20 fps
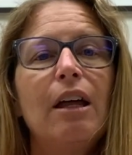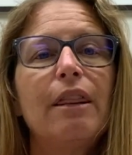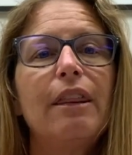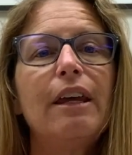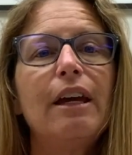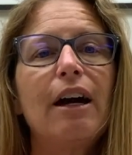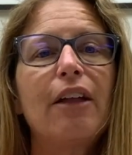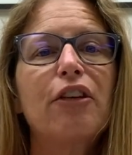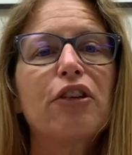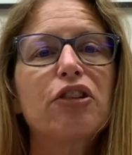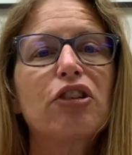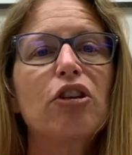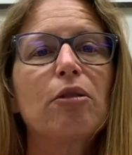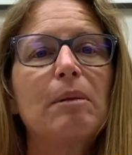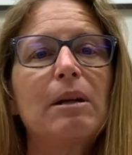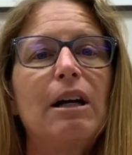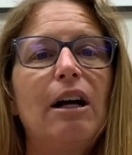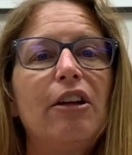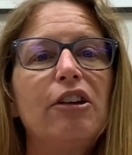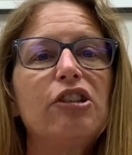The other
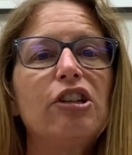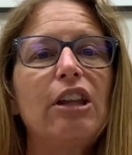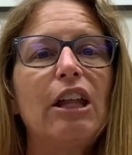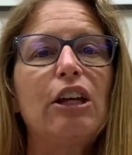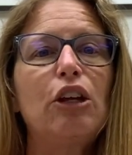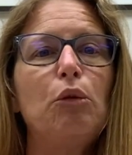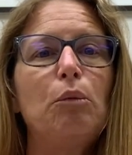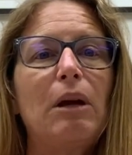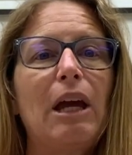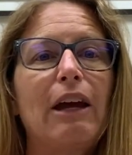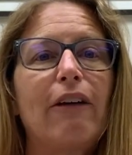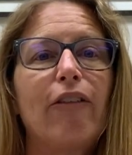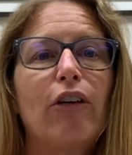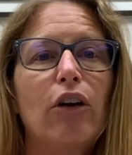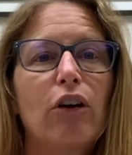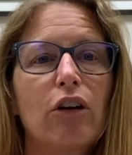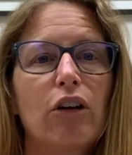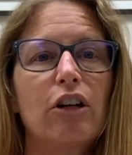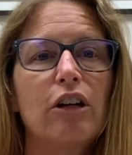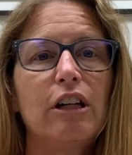terminology that you may have
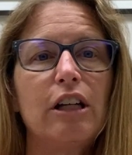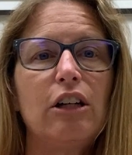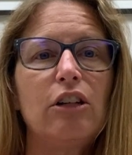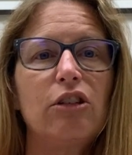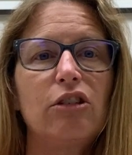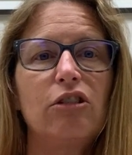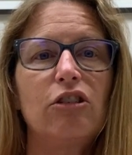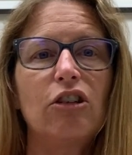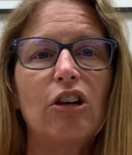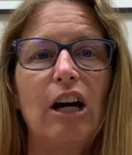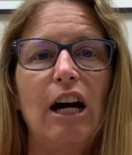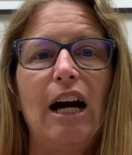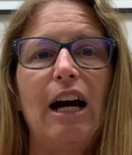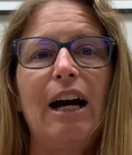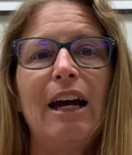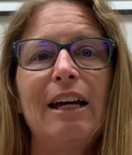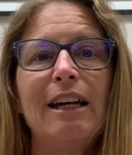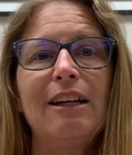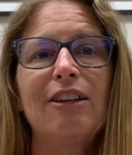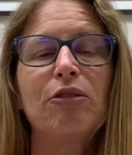heard in junior
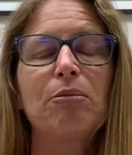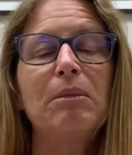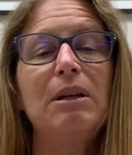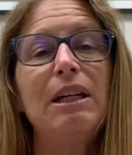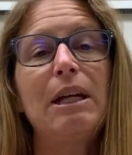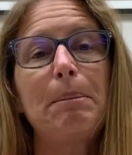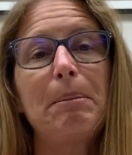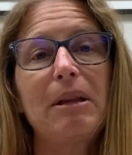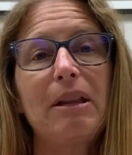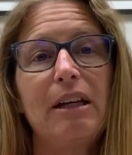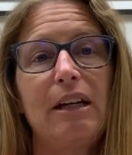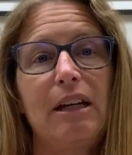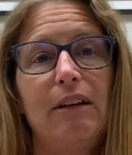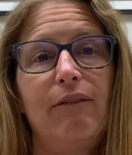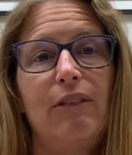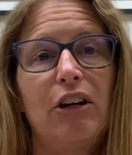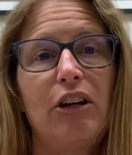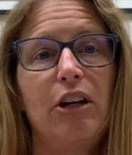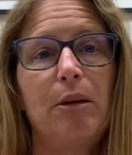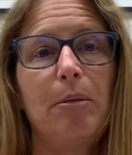high is manipulated
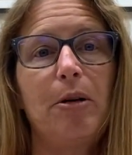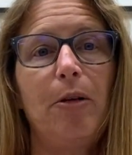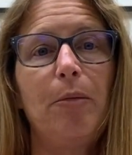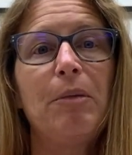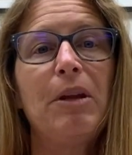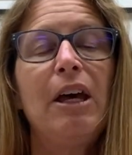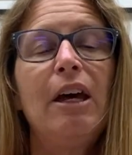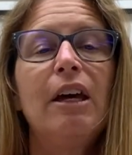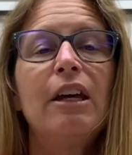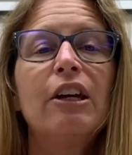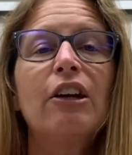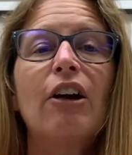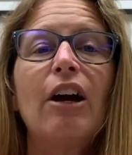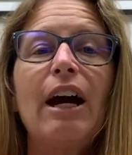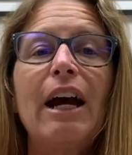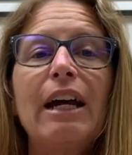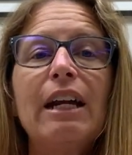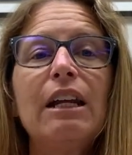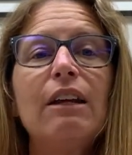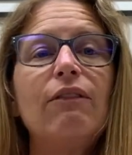variable. Your
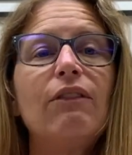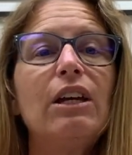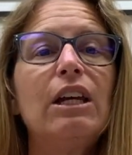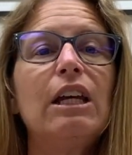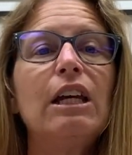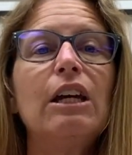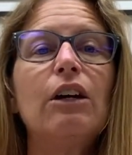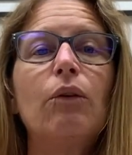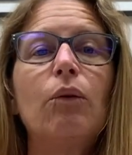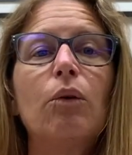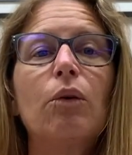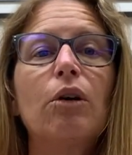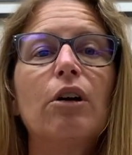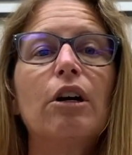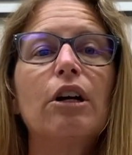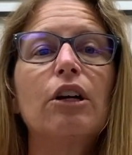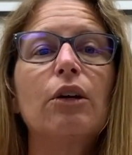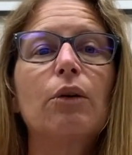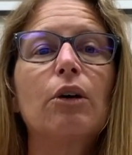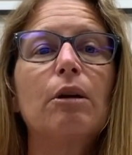IDV
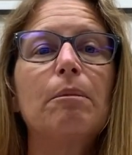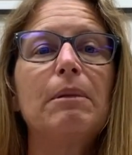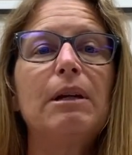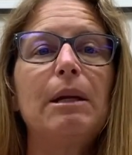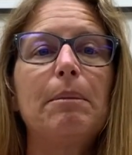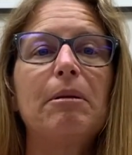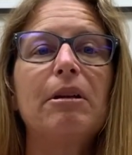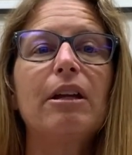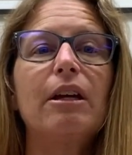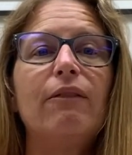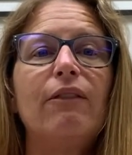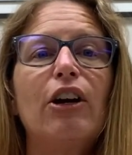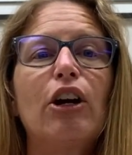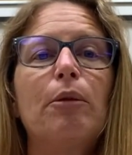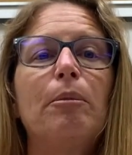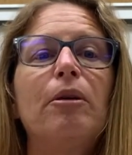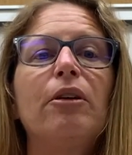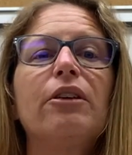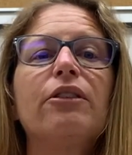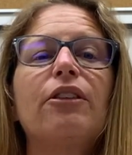or your manipulated
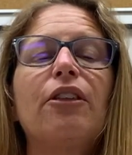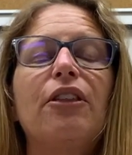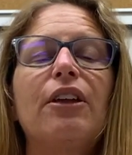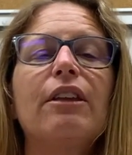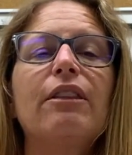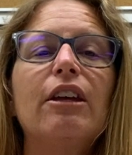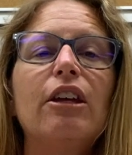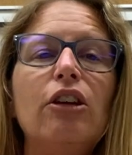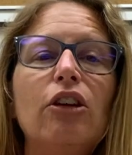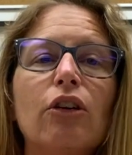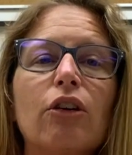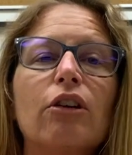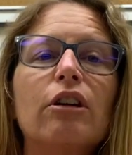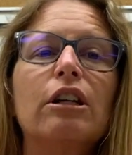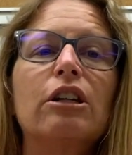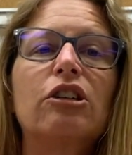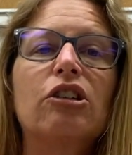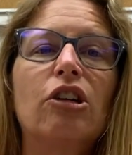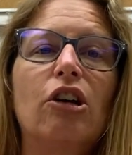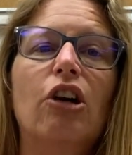variable is the thing that you're
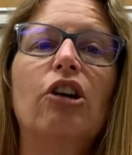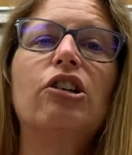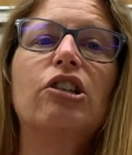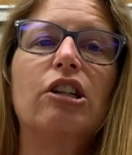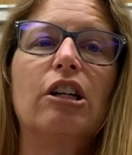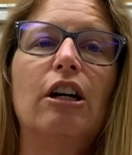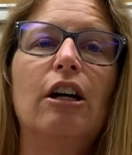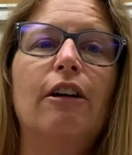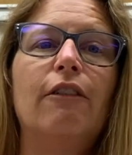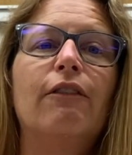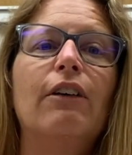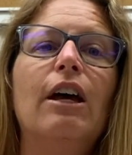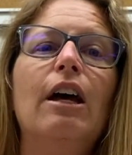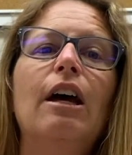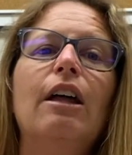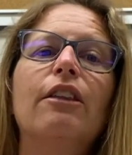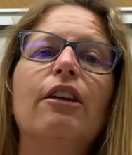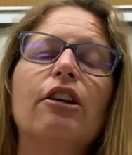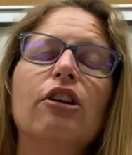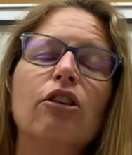in charge of,
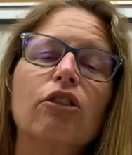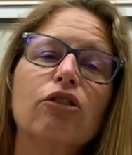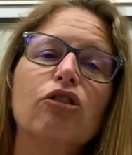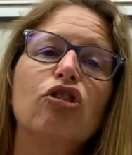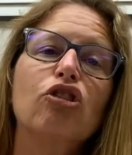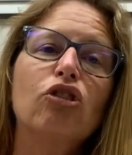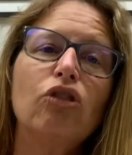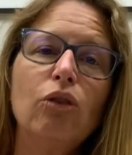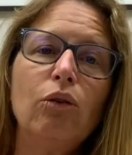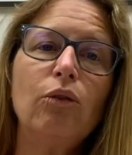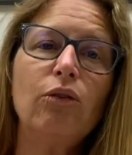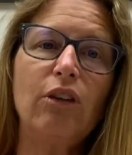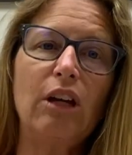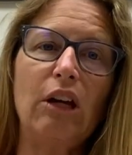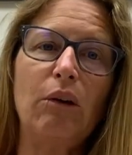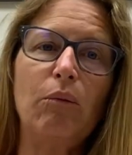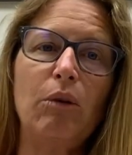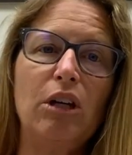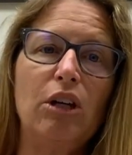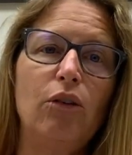that you're
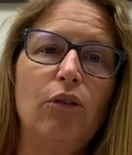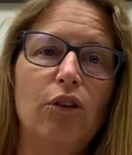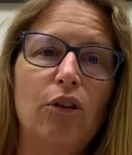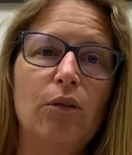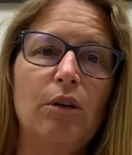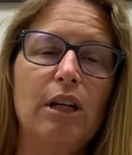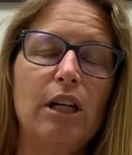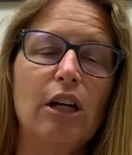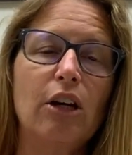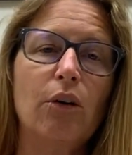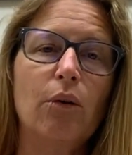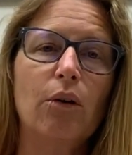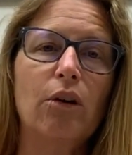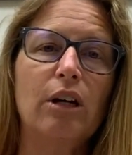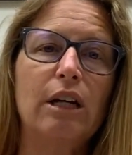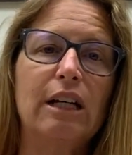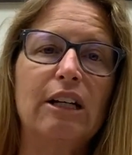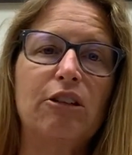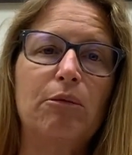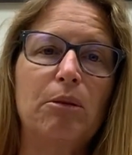choosing when you do an
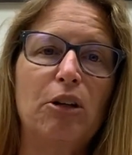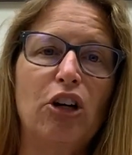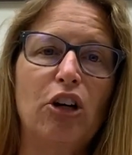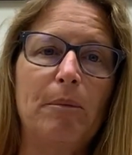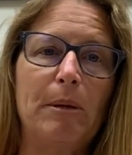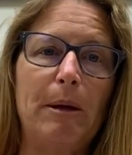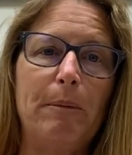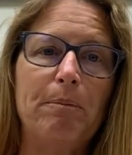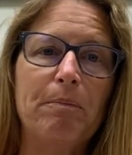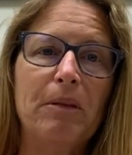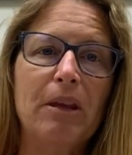inquiry experiment.